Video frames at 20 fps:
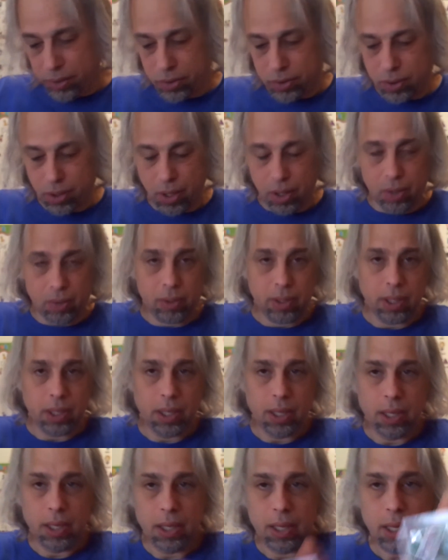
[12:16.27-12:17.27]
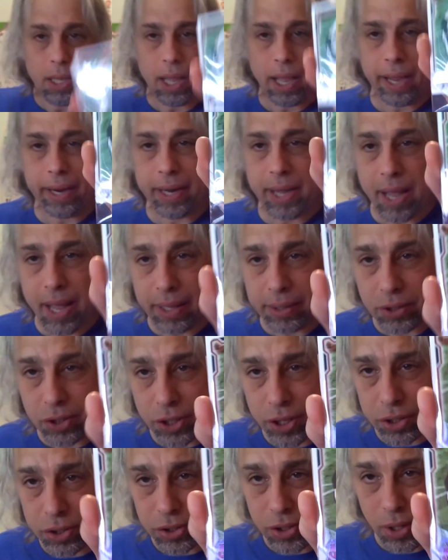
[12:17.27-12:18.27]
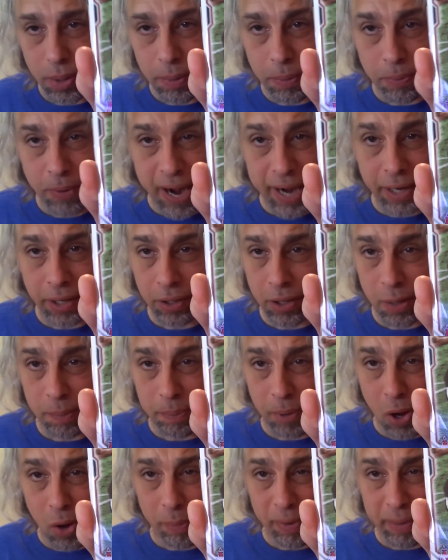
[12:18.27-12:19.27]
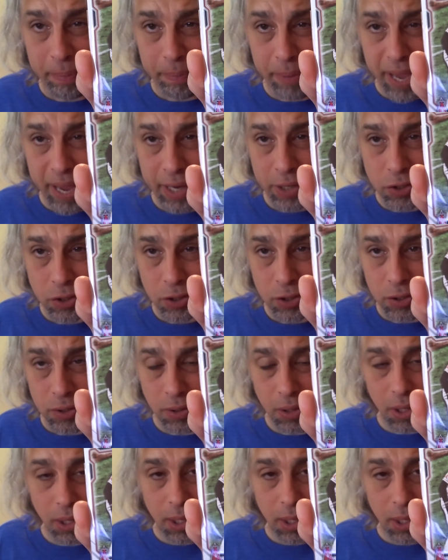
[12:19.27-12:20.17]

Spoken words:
so I got just the regular Bowman base,